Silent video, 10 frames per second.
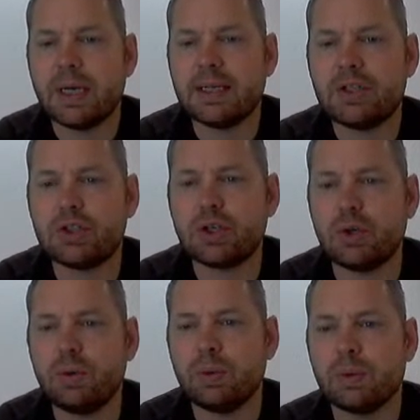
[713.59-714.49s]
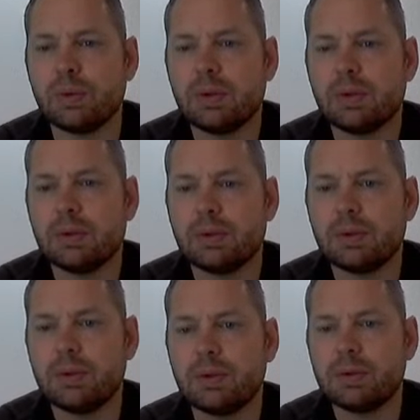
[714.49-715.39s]
is 2
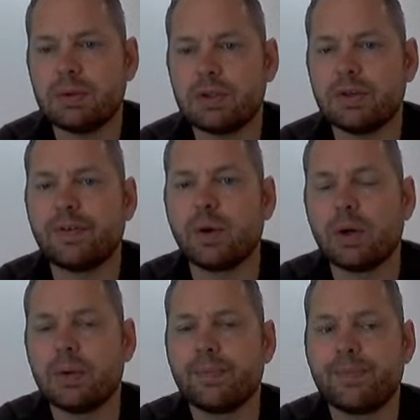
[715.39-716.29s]
to 4.